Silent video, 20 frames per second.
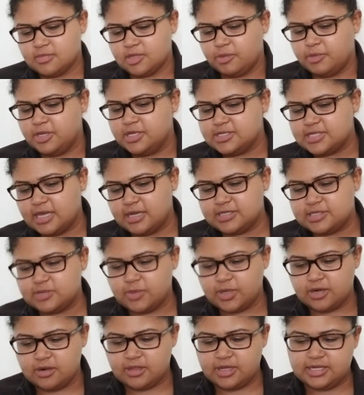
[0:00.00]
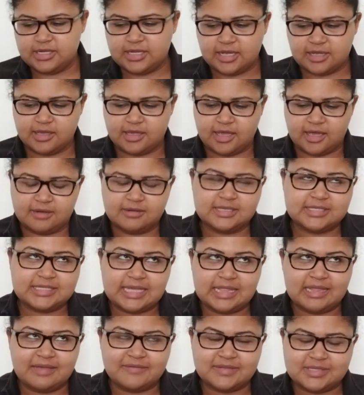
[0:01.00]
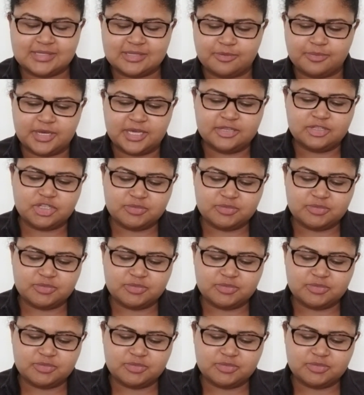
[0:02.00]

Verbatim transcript: I'm going to use Alice Wonderland deck again because I love it so much.